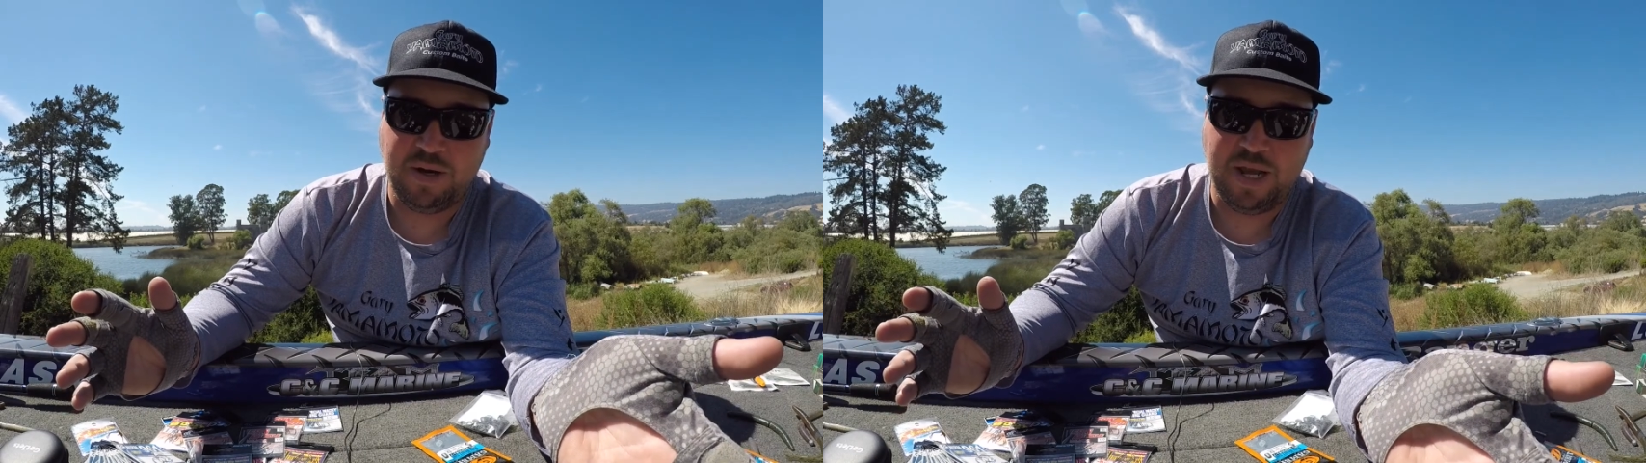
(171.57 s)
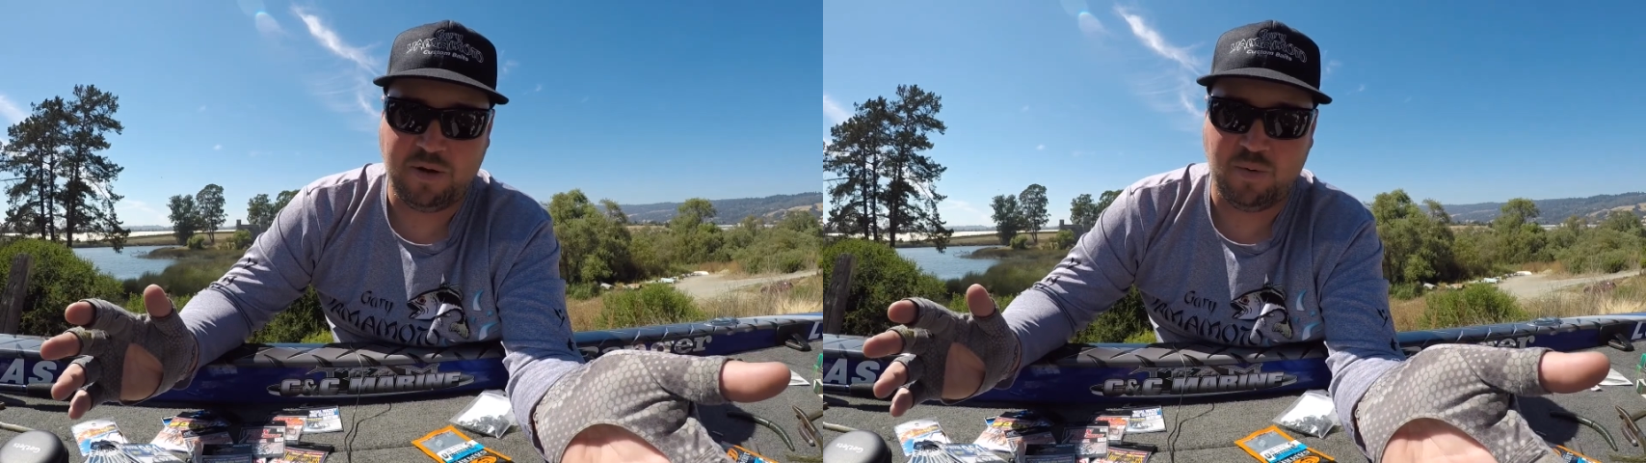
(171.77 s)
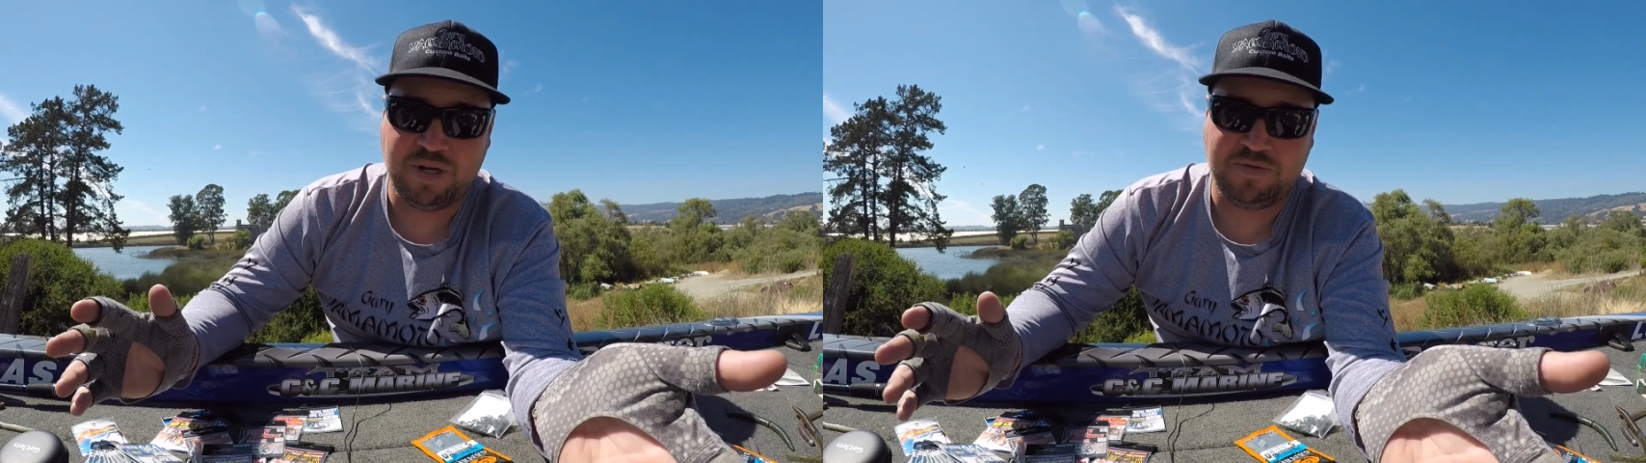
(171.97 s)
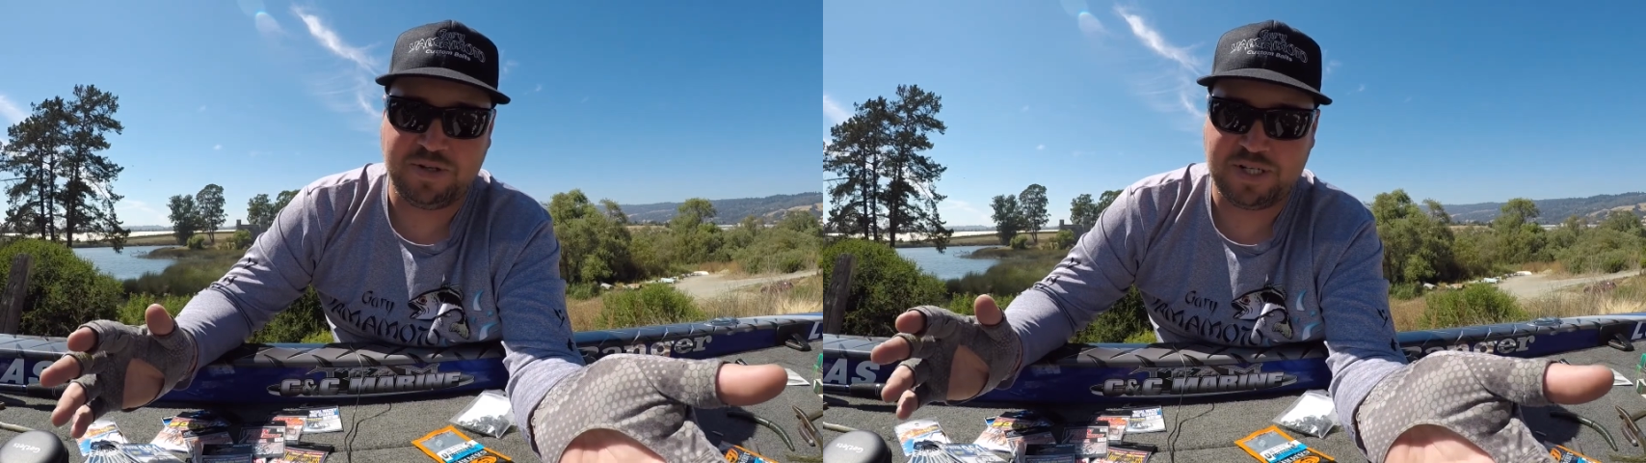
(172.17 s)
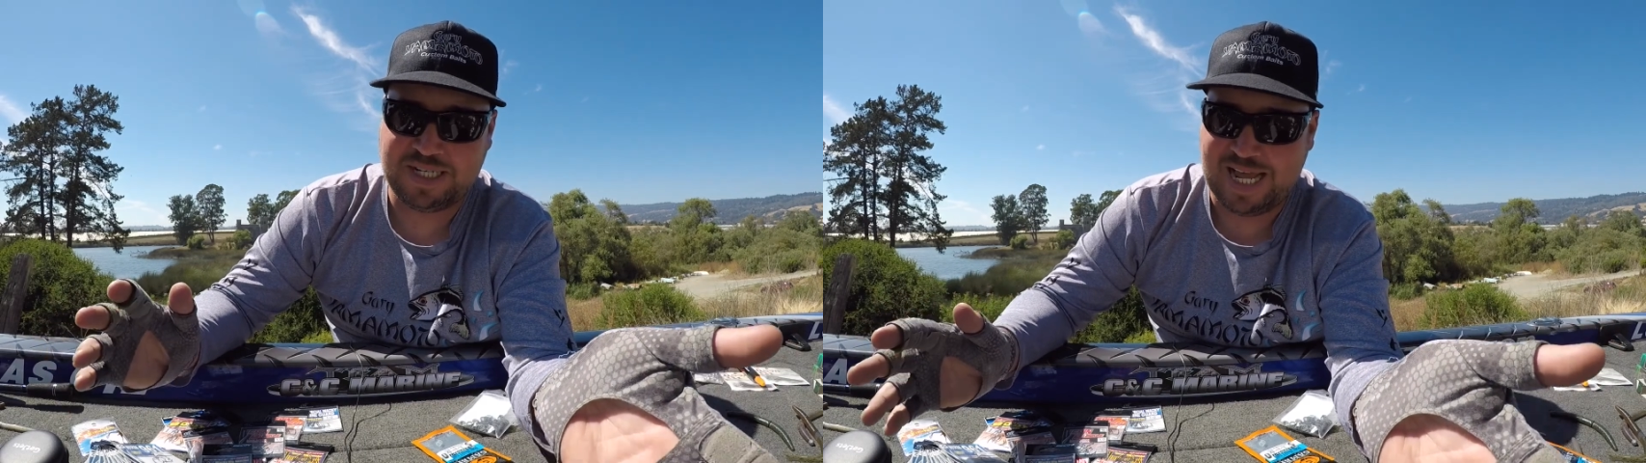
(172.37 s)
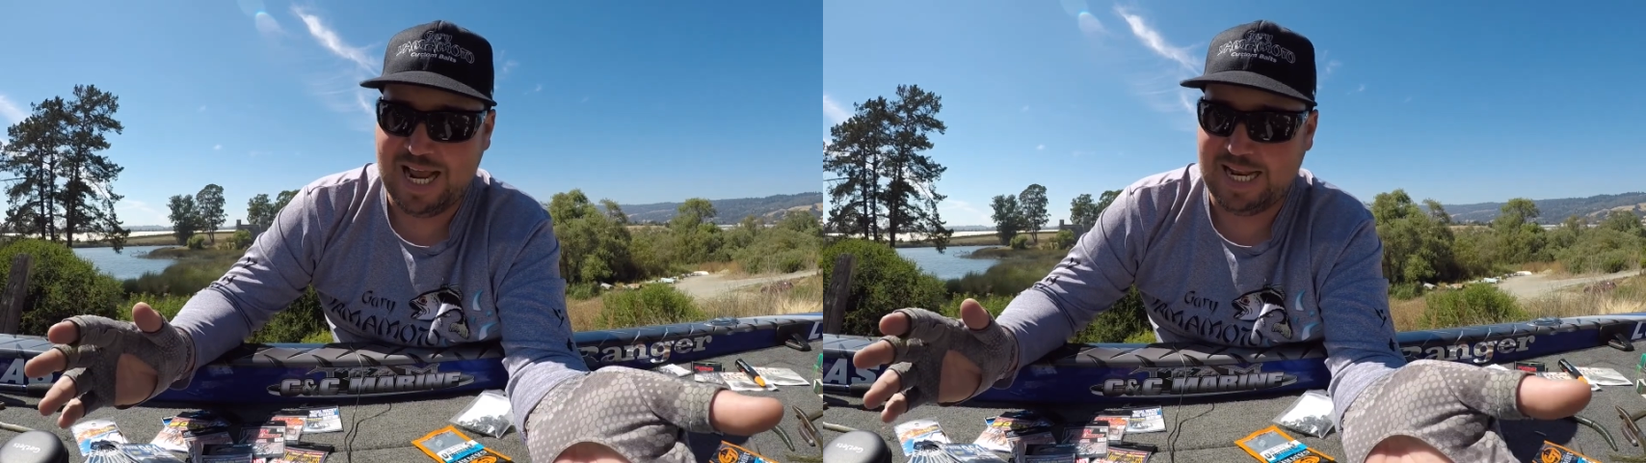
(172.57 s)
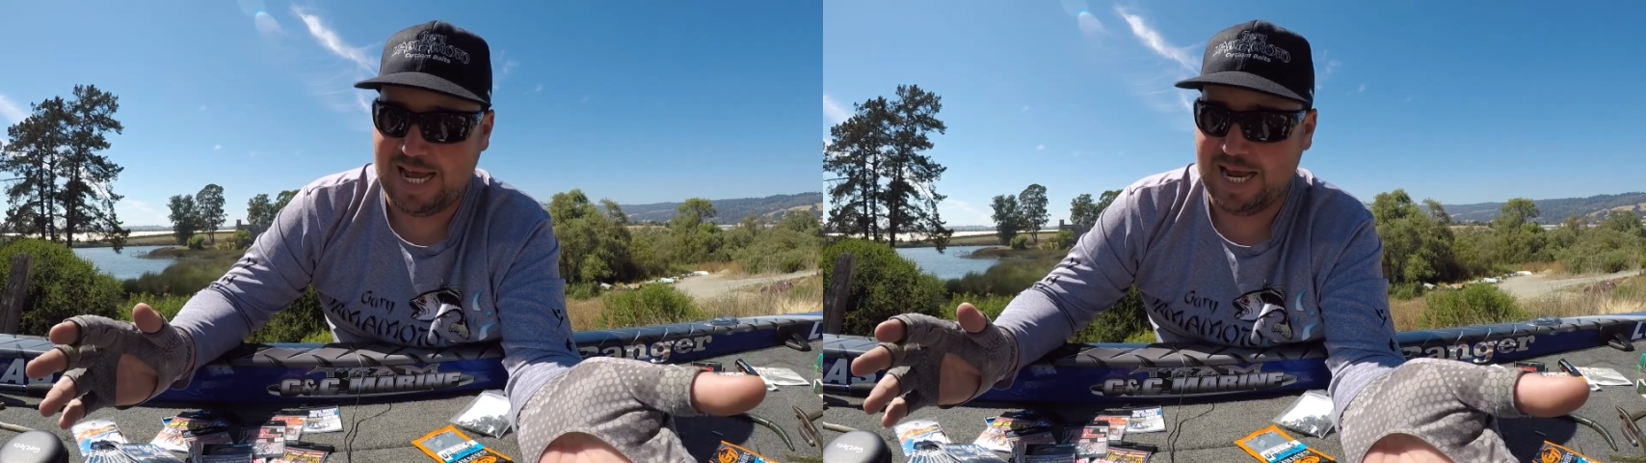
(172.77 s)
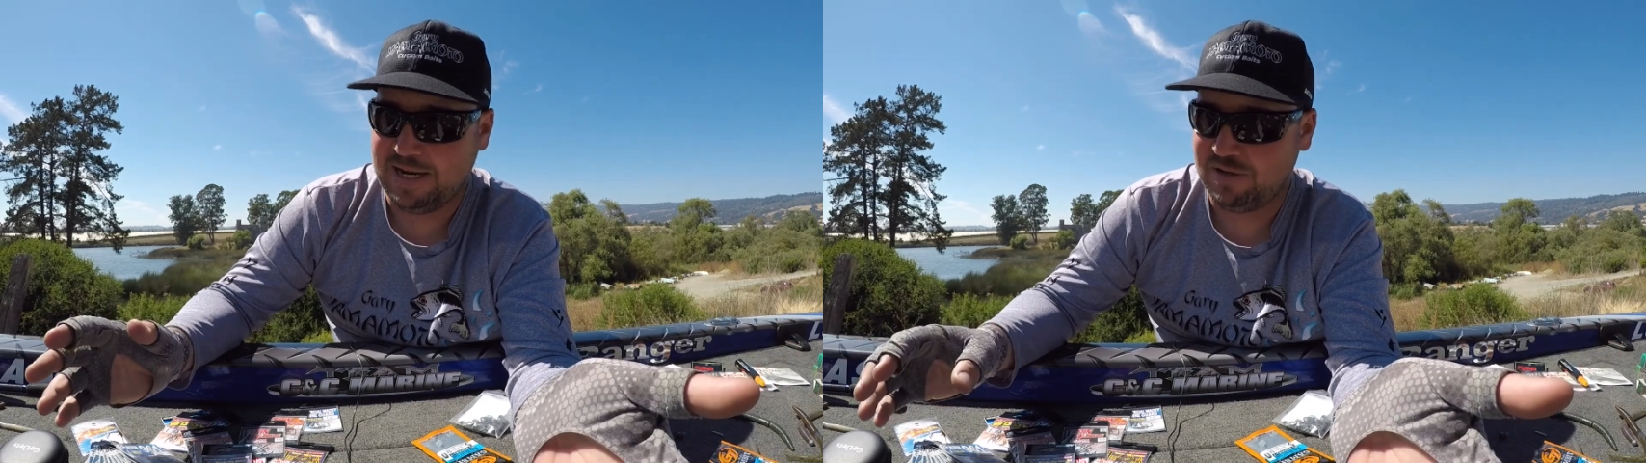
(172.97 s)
Neko Rigs fishes light line.